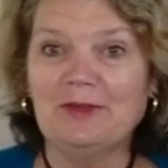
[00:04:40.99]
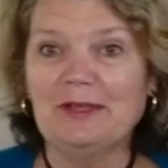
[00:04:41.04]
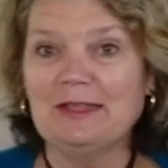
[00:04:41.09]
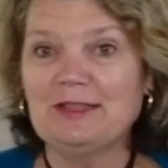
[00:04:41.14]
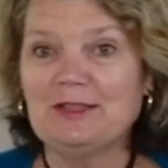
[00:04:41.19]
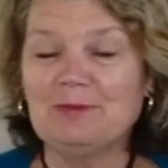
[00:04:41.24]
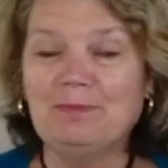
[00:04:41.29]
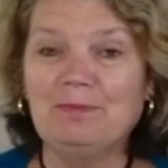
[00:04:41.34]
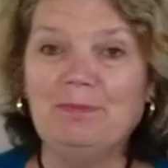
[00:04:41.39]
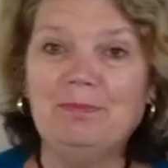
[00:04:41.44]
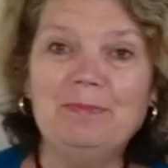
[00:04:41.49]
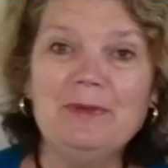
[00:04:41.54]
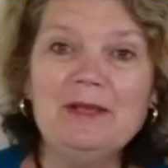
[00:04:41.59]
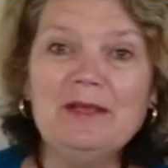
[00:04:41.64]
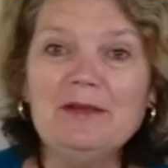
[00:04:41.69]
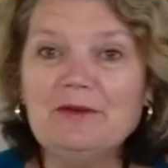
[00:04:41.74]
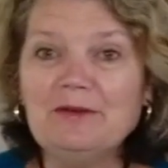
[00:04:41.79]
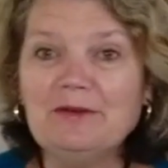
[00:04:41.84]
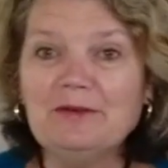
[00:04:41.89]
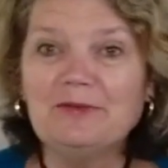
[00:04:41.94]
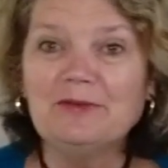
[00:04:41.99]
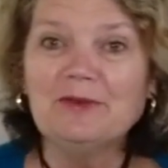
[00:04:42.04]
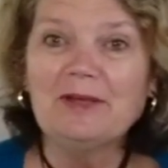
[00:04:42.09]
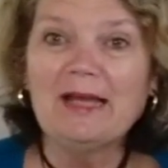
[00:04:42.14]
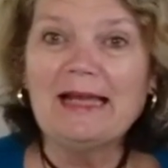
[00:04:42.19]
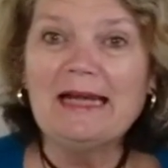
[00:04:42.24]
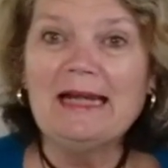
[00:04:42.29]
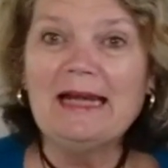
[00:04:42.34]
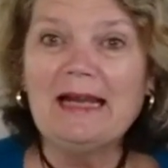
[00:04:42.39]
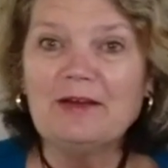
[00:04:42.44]
That's beautiful.
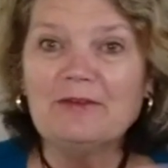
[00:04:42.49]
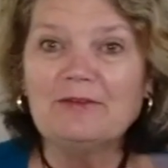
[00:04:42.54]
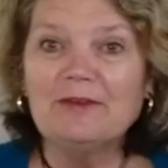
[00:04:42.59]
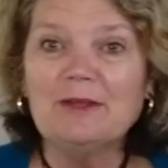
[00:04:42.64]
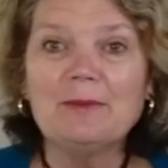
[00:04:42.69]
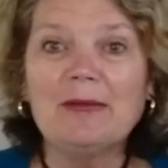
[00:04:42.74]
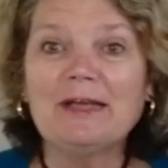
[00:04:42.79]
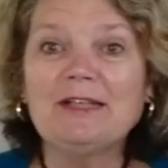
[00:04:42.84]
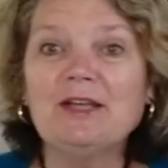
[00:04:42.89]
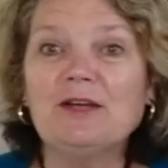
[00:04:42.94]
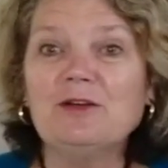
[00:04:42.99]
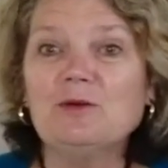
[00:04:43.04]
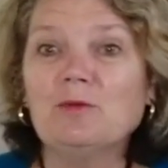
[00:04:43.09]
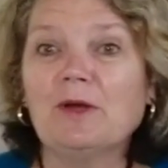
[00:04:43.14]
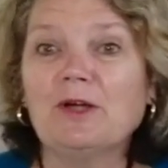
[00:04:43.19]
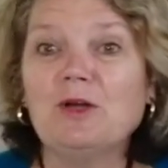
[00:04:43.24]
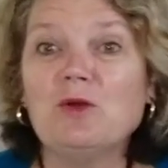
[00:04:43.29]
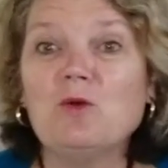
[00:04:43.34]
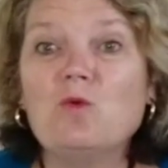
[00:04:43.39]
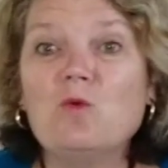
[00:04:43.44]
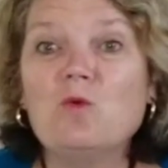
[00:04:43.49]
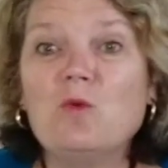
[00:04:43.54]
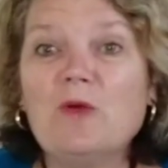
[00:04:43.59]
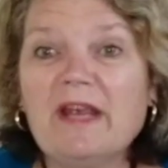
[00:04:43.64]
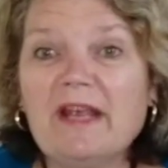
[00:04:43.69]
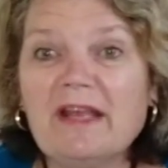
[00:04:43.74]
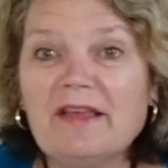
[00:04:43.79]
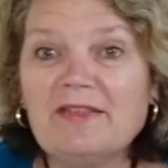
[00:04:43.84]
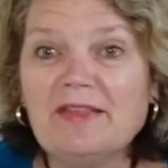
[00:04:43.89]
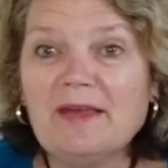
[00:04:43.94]
I love them. I don't want to
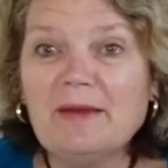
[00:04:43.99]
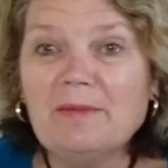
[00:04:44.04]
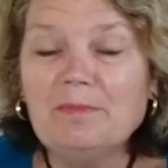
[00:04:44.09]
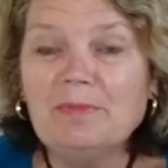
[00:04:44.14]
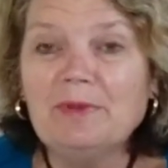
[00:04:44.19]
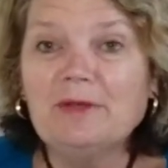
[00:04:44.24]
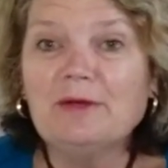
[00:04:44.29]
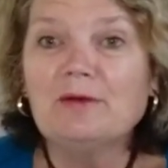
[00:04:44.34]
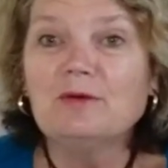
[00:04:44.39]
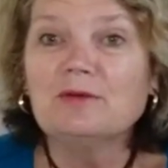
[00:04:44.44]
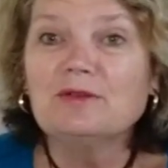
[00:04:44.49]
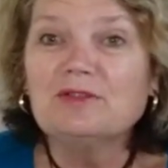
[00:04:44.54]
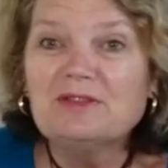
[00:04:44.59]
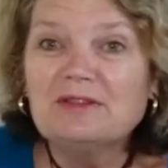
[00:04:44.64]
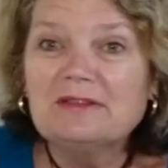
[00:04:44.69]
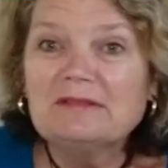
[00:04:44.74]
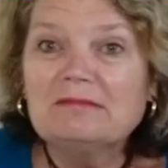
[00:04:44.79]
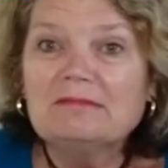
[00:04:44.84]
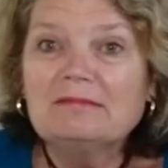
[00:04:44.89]
wear them because